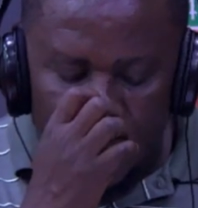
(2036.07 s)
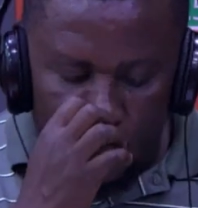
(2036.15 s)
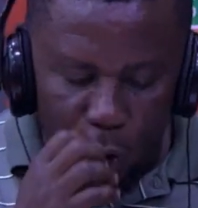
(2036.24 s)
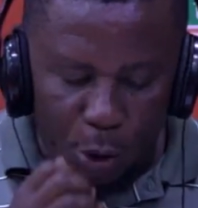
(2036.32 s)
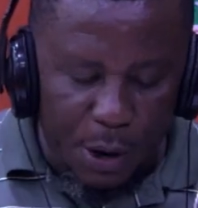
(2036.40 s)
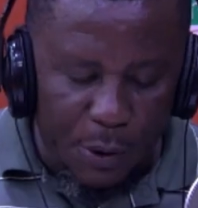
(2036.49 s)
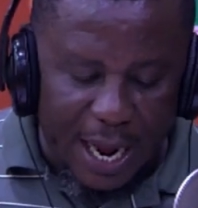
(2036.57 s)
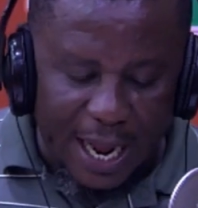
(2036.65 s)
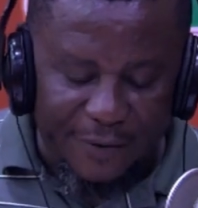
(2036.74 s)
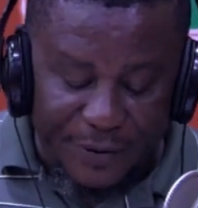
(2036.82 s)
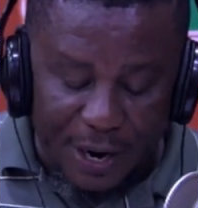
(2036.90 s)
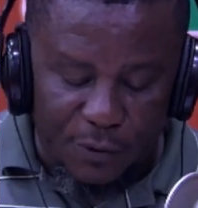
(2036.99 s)
ube hu air
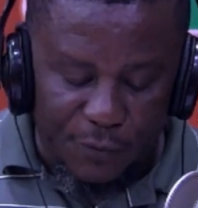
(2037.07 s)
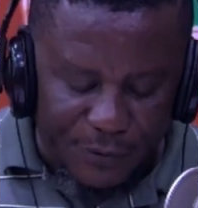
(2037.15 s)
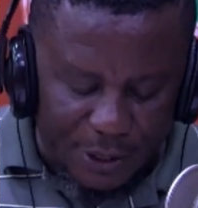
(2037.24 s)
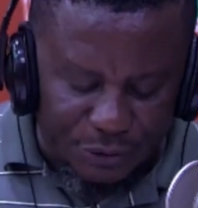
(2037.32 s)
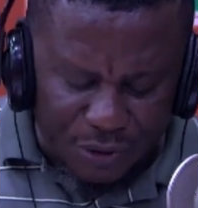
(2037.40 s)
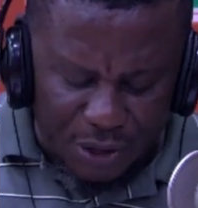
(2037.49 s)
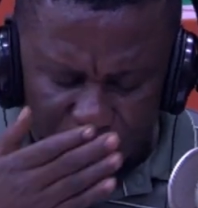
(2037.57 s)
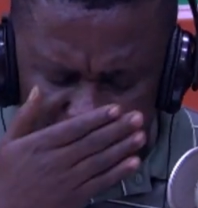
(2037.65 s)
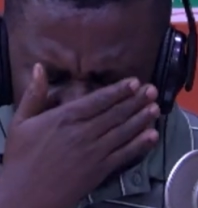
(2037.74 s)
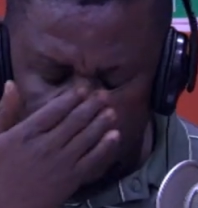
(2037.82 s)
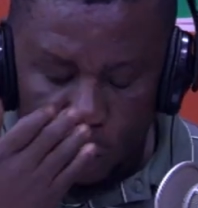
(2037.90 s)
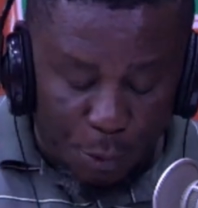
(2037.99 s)
franco for us yo
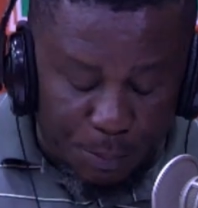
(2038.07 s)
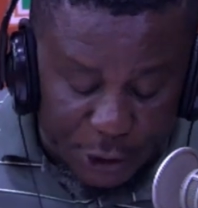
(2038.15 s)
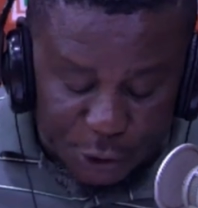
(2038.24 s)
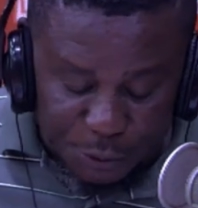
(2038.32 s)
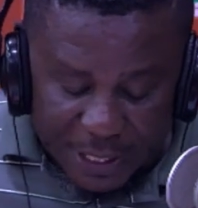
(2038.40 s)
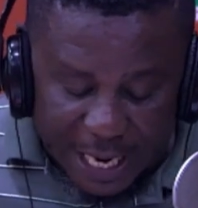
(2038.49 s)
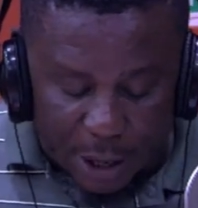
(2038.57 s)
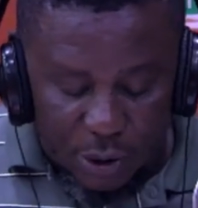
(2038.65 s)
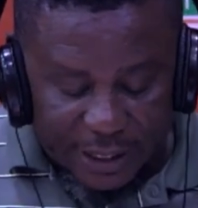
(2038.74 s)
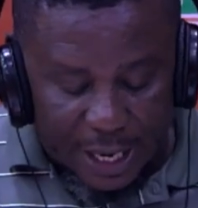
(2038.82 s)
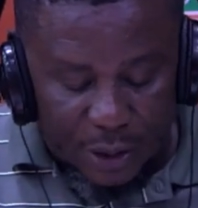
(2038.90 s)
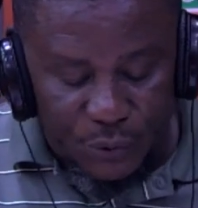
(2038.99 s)
but me ako
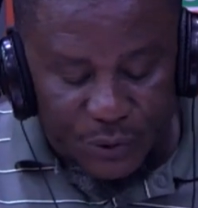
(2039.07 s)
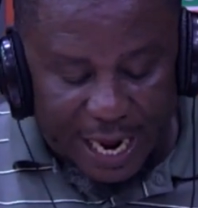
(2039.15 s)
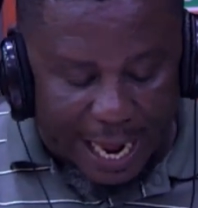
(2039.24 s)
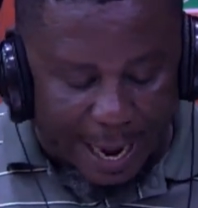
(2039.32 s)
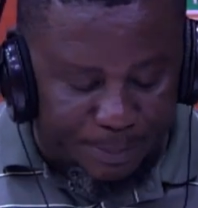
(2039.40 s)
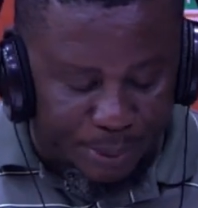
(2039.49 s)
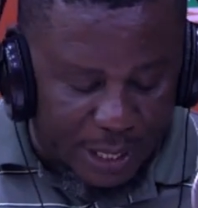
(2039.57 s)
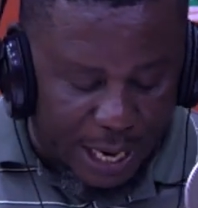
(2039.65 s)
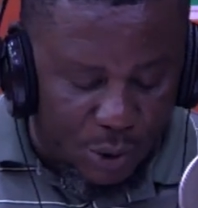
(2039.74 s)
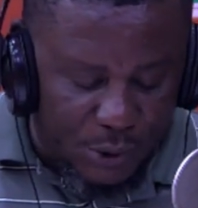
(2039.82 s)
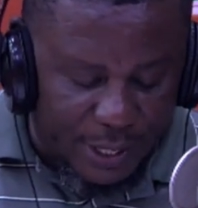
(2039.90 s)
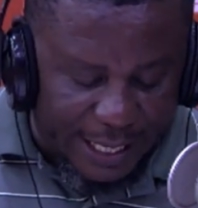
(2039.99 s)
download the app on a
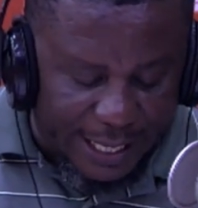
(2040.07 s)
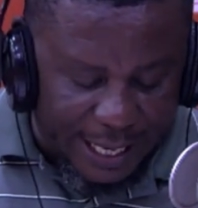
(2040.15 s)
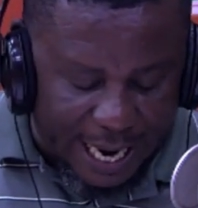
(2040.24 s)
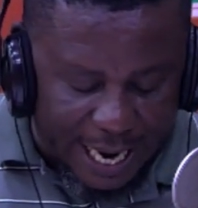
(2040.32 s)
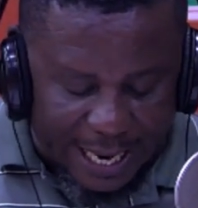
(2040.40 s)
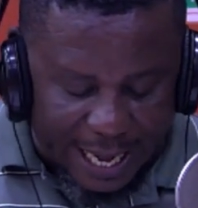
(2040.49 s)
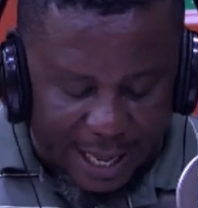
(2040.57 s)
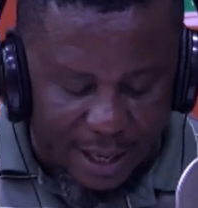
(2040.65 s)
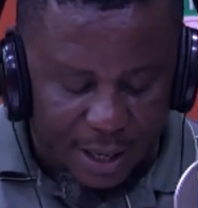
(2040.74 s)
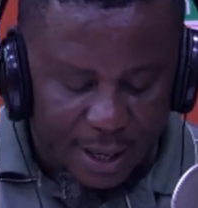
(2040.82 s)
Google and a